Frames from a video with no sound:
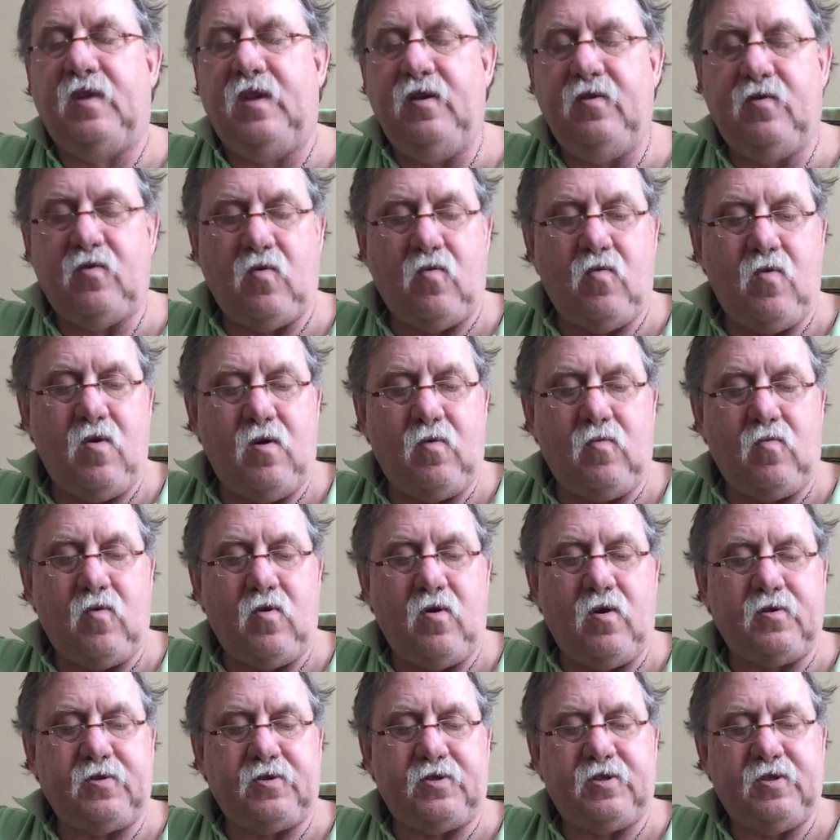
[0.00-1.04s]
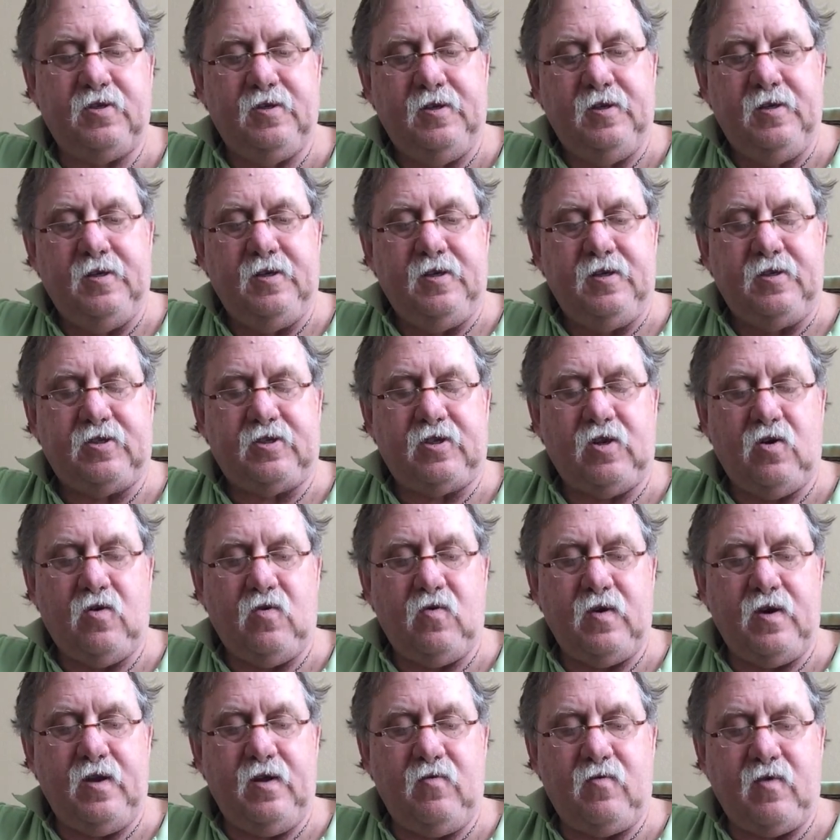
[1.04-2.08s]
Either one works.
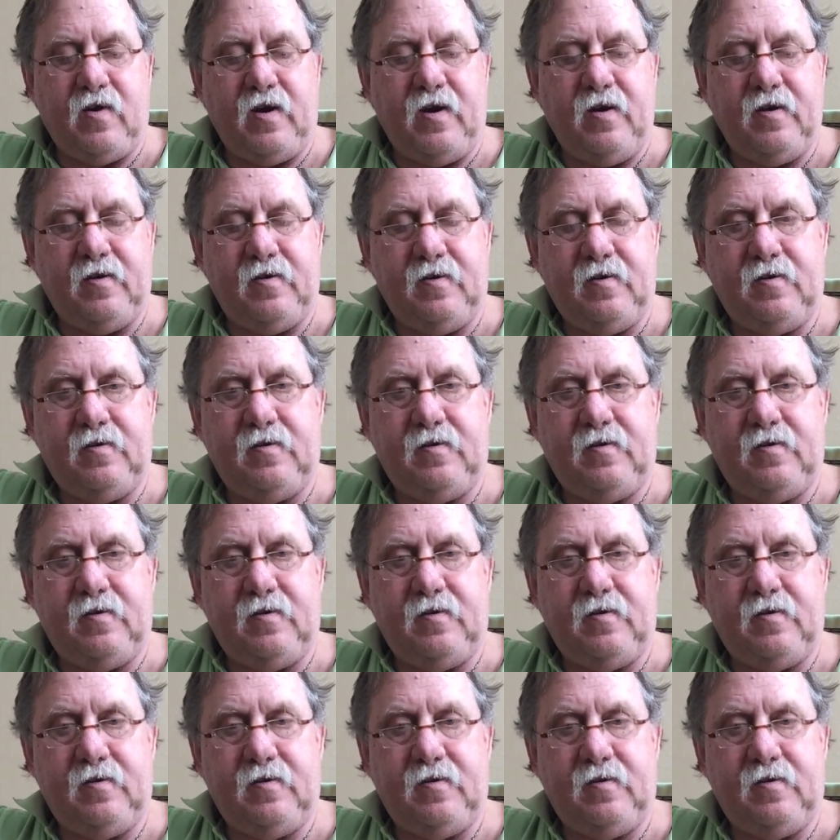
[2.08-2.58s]
So anyway,